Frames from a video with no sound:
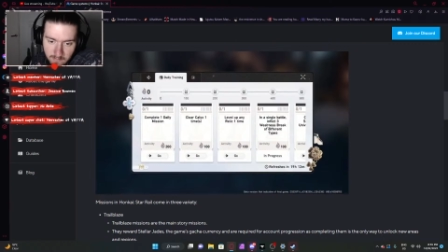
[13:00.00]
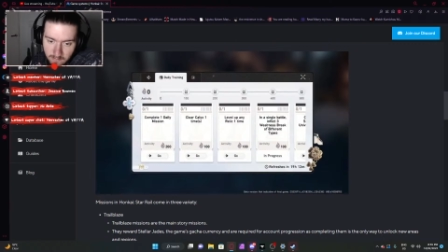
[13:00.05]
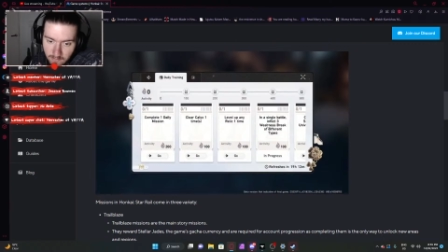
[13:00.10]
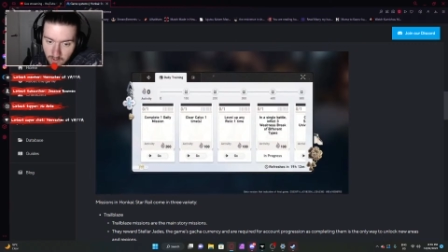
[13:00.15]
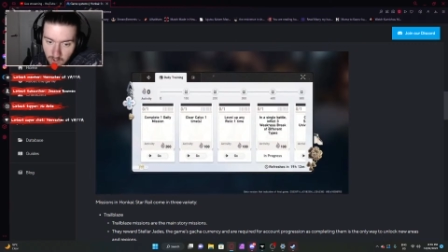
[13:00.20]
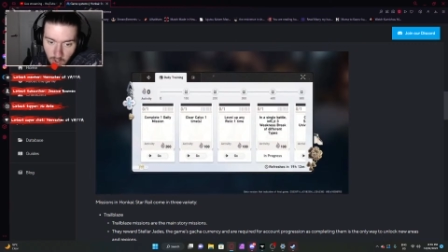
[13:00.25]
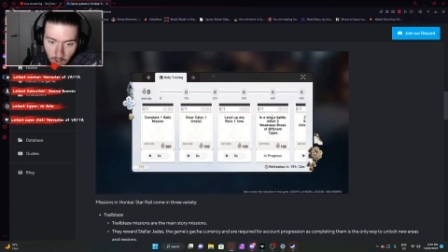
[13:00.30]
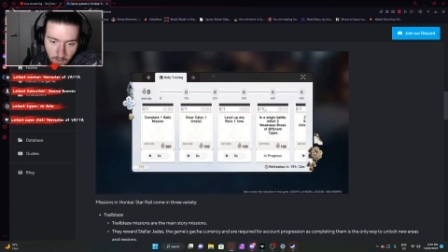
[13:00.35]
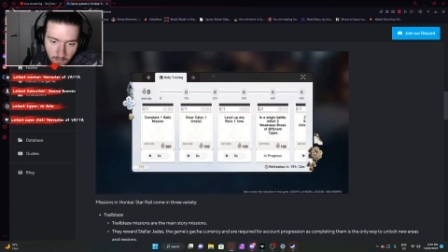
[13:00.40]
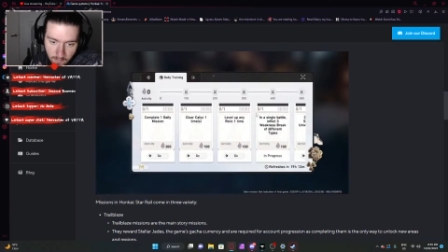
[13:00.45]

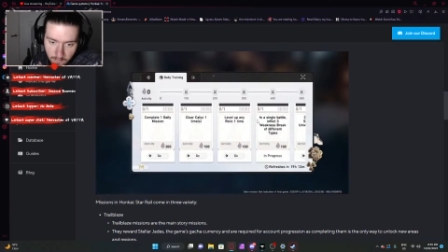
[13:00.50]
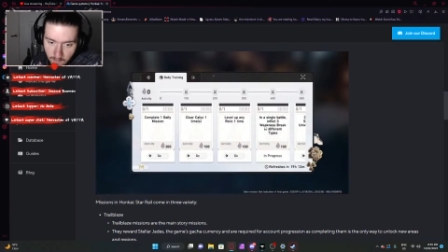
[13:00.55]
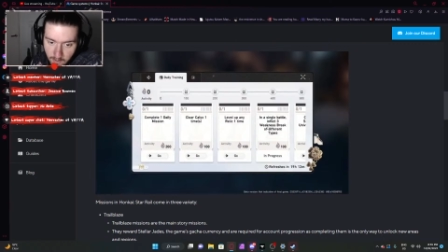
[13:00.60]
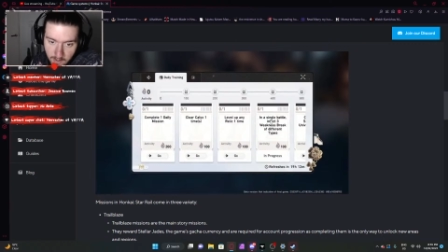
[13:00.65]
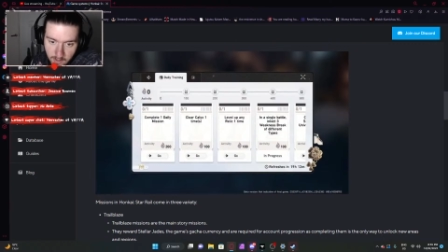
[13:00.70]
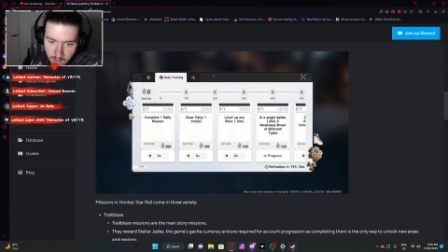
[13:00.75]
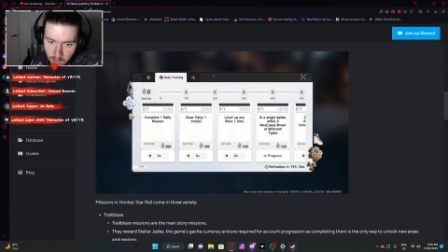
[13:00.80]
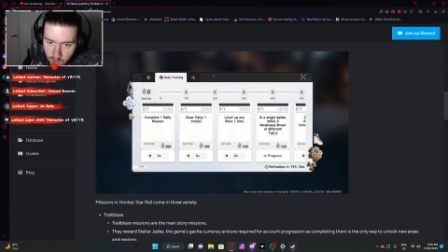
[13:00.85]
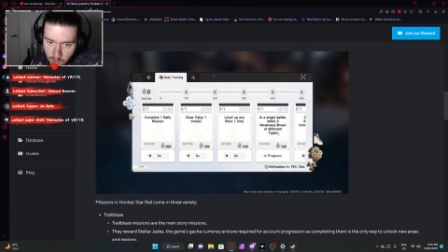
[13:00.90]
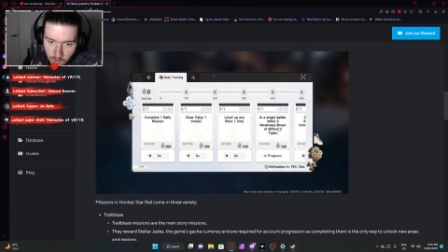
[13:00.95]
not
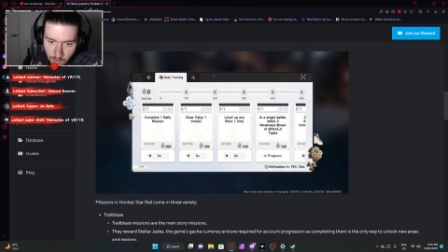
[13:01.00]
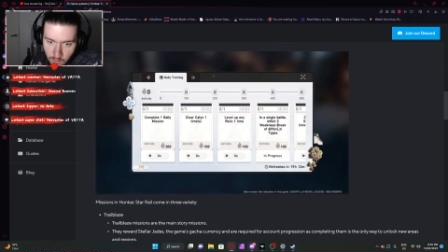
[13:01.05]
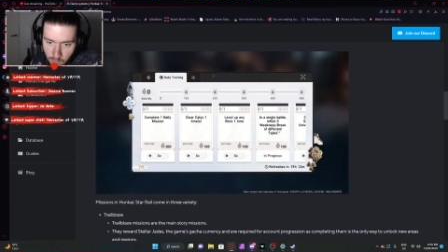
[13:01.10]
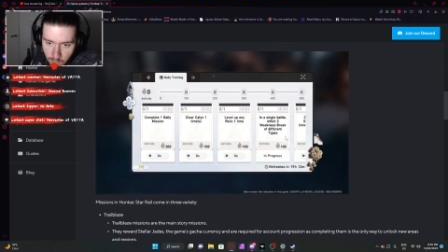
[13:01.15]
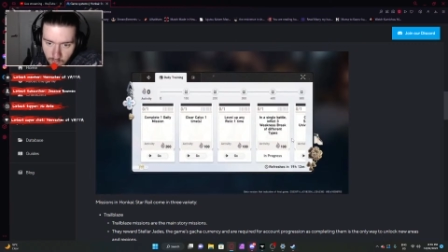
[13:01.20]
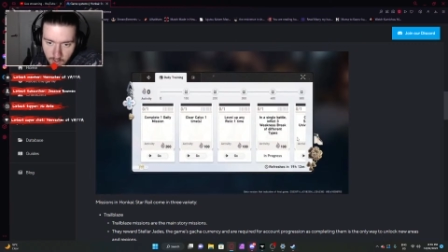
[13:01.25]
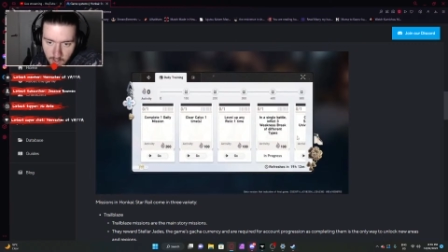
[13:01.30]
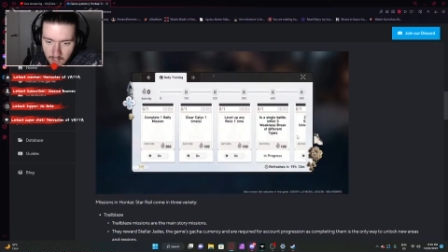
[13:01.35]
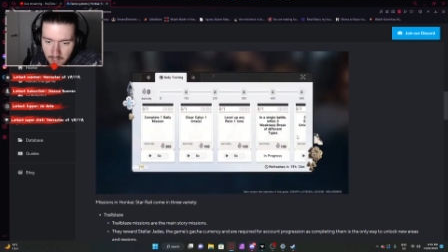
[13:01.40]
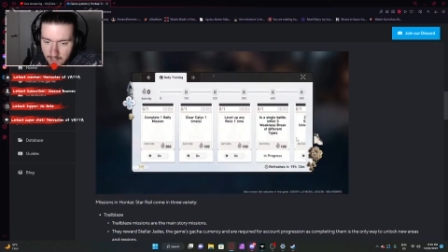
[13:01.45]
fun to
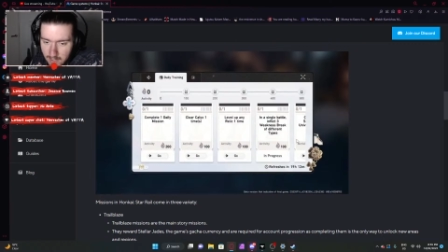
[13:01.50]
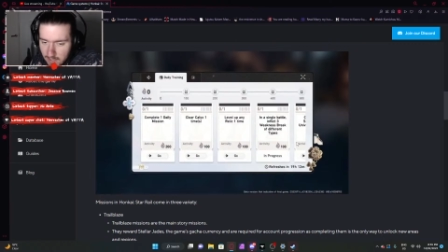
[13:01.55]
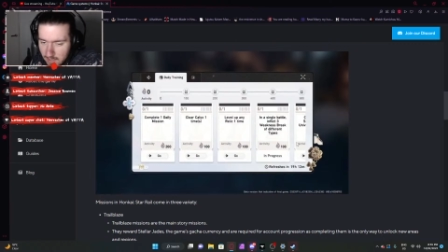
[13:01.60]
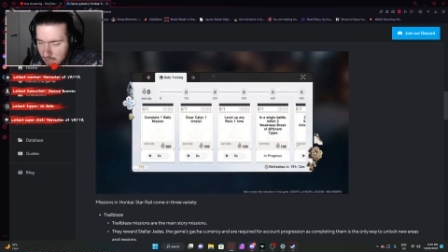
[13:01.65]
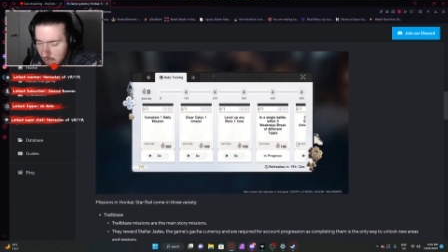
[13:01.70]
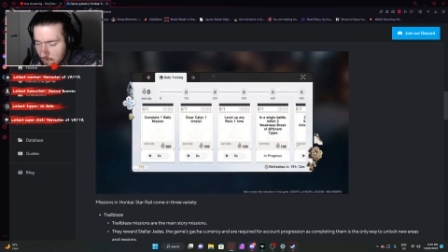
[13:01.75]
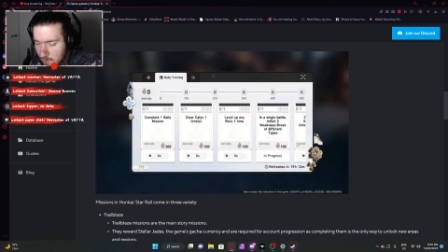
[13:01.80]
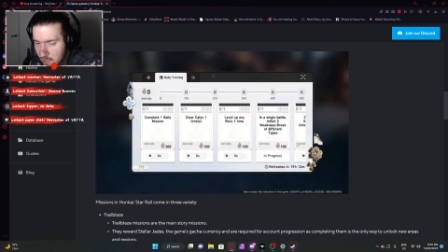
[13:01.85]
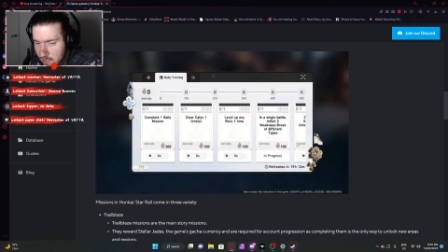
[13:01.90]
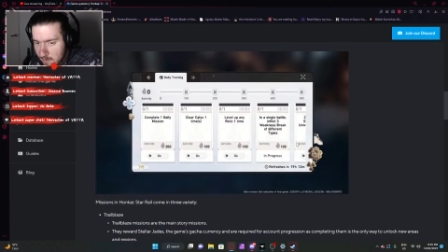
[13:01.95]
do.
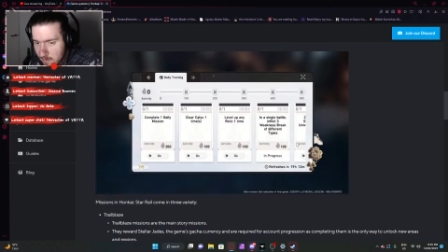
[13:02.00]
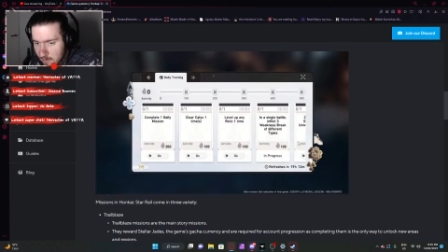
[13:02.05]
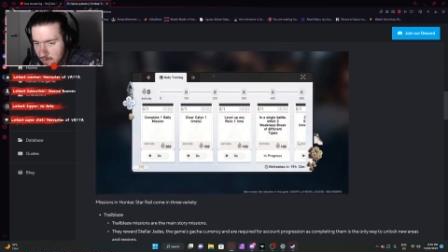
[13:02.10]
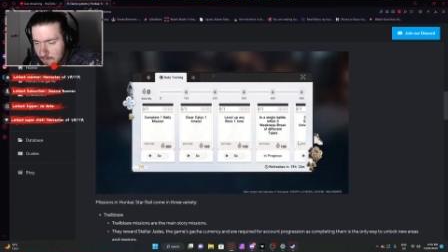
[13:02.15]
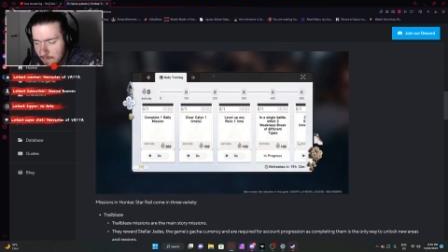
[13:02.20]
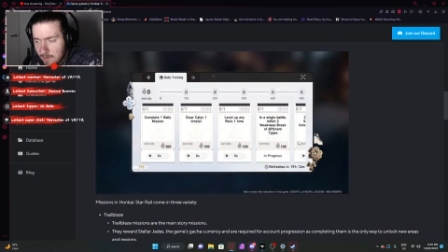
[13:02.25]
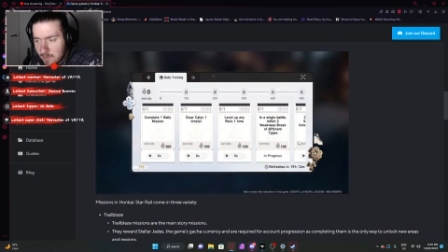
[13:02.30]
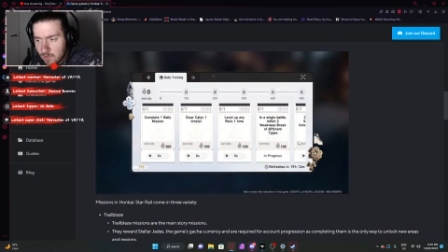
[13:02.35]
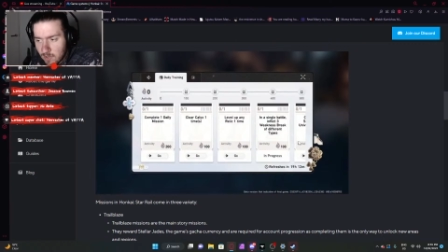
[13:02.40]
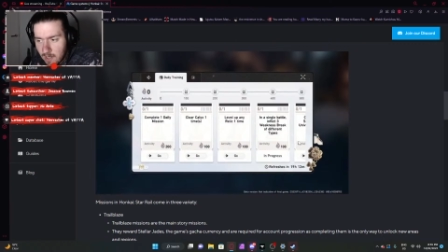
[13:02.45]
Some of these
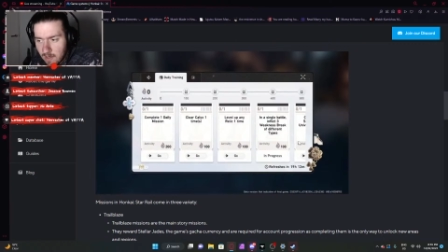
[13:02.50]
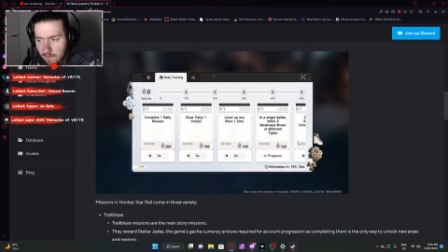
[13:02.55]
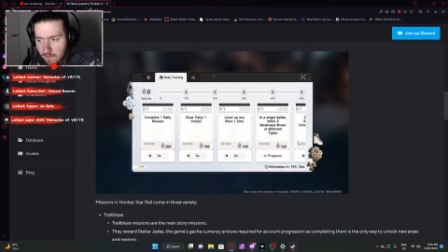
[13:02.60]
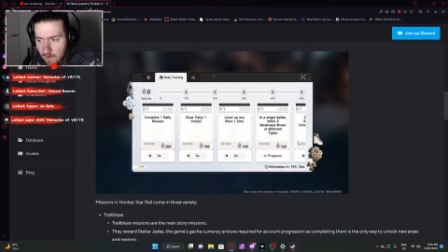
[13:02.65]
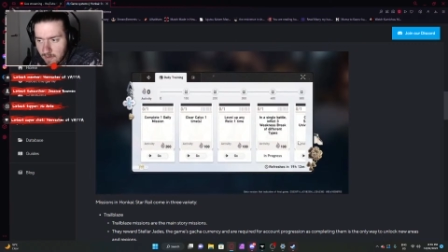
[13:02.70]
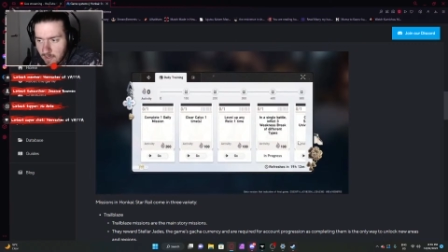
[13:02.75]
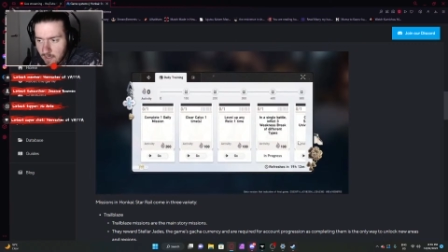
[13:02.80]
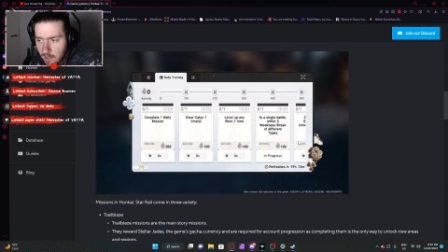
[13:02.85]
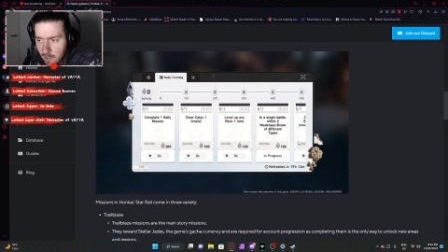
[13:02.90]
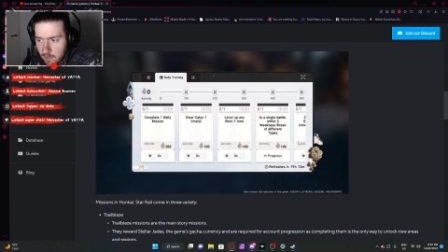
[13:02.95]
depends on how
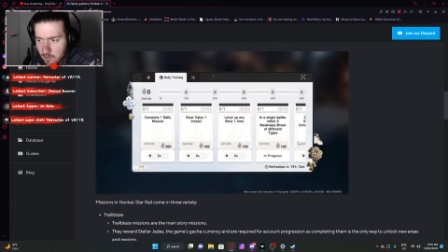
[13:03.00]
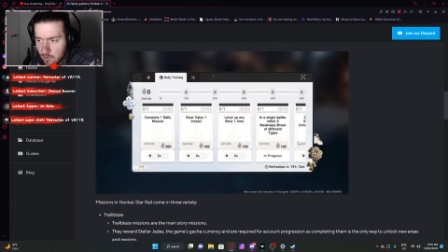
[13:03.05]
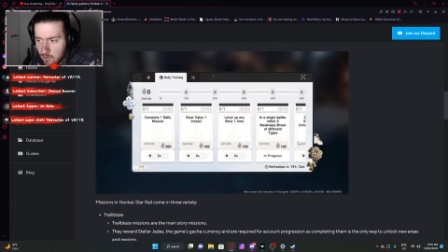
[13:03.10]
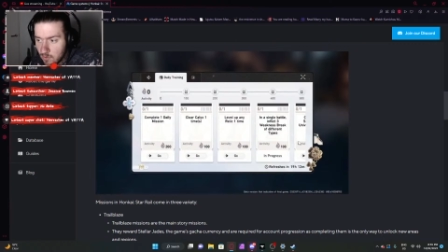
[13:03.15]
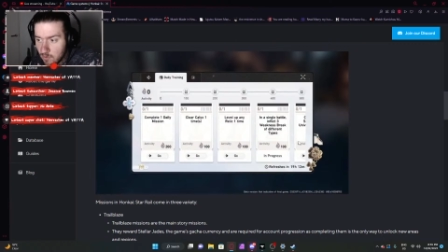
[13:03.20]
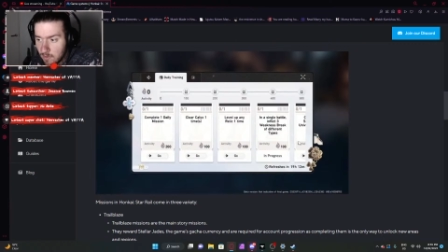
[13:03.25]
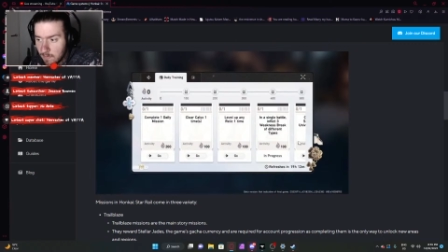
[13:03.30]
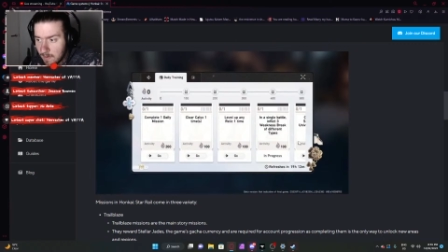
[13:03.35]
fun they are to do.